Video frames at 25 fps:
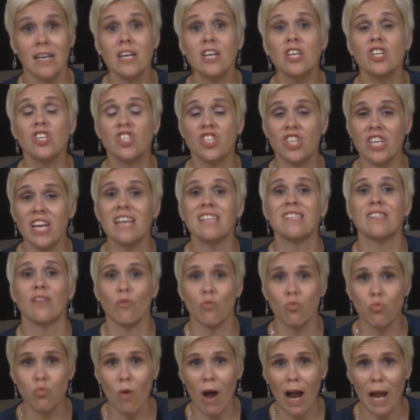she has the
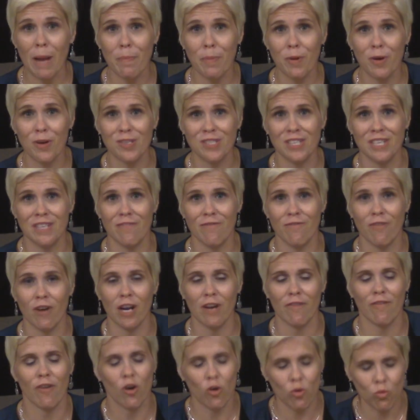right person in front
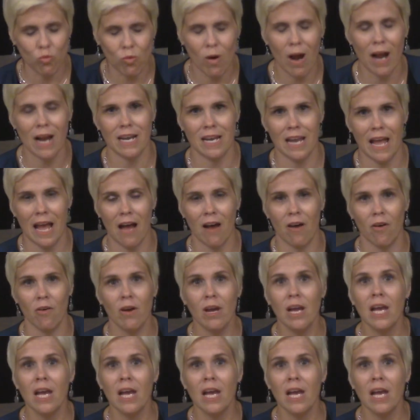of her right now,